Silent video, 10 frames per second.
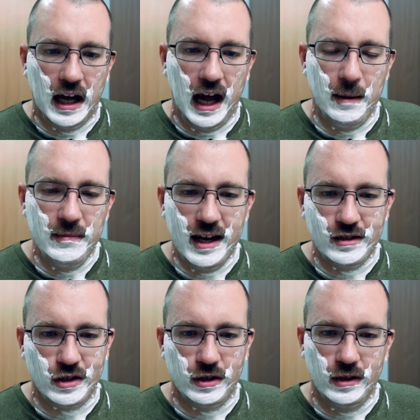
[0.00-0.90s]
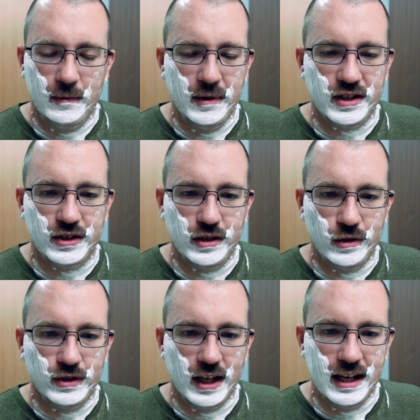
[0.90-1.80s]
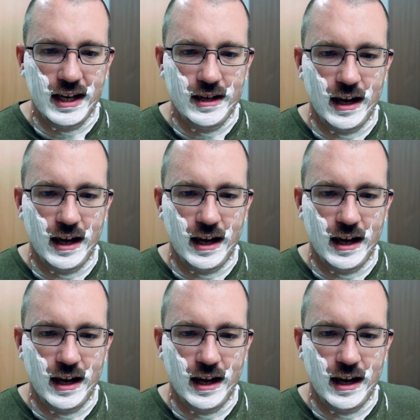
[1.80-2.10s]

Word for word: I'm not sure how much citrus I get.